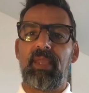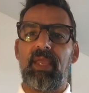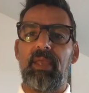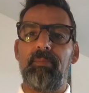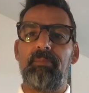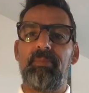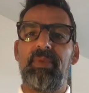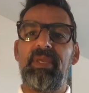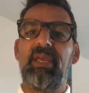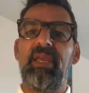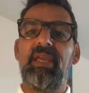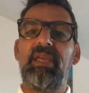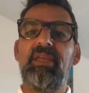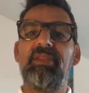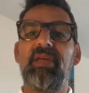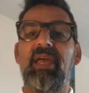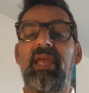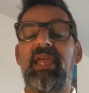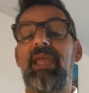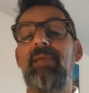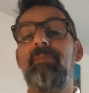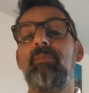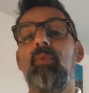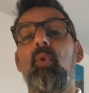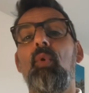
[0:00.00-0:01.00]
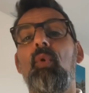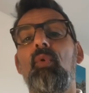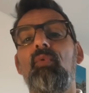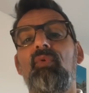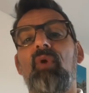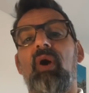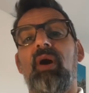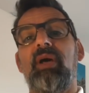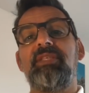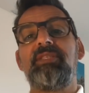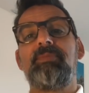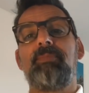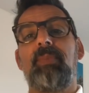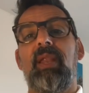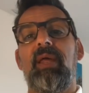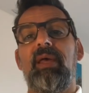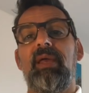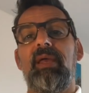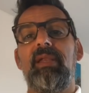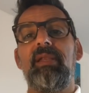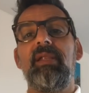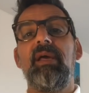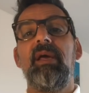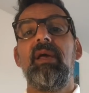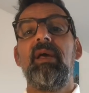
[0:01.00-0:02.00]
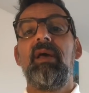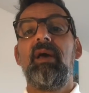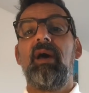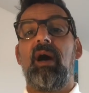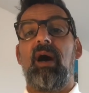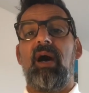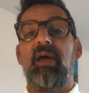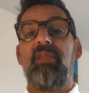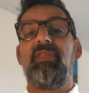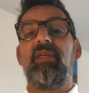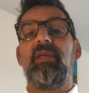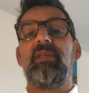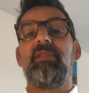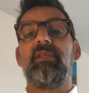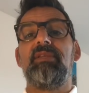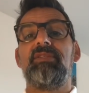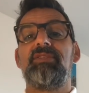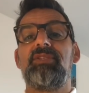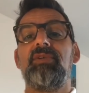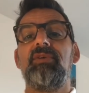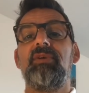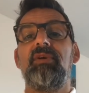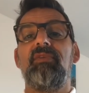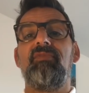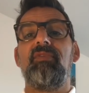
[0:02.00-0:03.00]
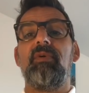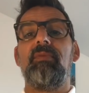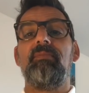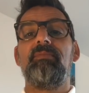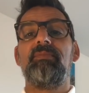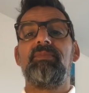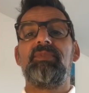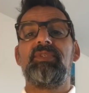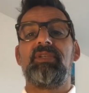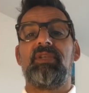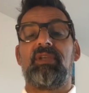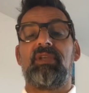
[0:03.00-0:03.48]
either him or Rice playing. I think the two of them